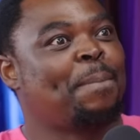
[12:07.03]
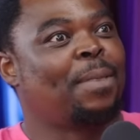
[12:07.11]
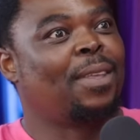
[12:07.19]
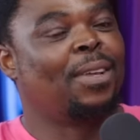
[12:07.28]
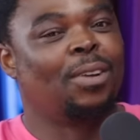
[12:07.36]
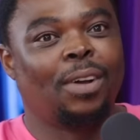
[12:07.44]

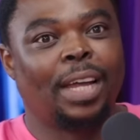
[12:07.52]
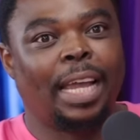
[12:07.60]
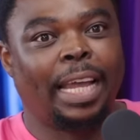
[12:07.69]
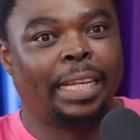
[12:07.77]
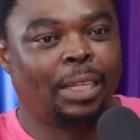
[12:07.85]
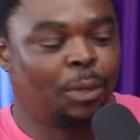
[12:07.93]
you know,
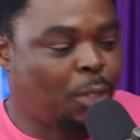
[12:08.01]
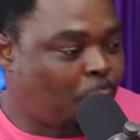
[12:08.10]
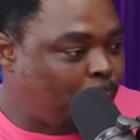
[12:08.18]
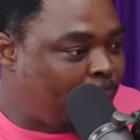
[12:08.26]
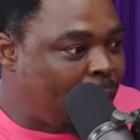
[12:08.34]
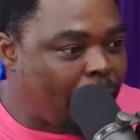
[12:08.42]
and
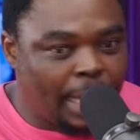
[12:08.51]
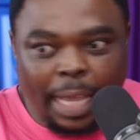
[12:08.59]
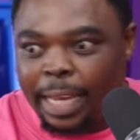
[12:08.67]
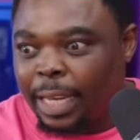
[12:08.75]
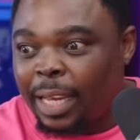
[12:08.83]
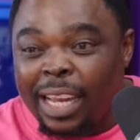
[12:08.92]
speak,
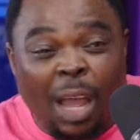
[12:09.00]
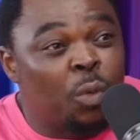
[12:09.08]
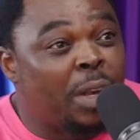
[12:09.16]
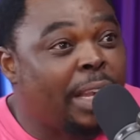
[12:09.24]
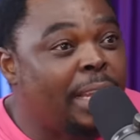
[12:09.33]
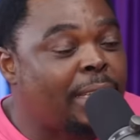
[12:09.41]
and I
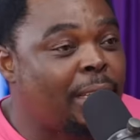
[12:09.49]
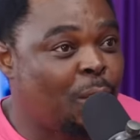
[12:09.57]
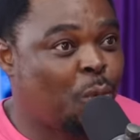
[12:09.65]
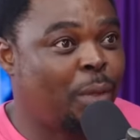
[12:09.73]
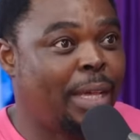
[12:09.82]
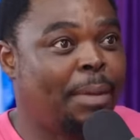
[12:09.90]
would listen
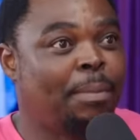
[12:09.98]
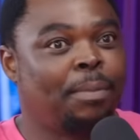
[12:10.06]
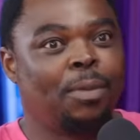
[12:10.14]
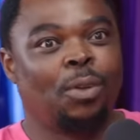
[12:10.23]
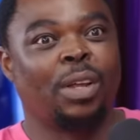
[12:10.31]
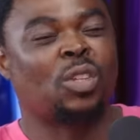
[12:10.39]
to them, you know.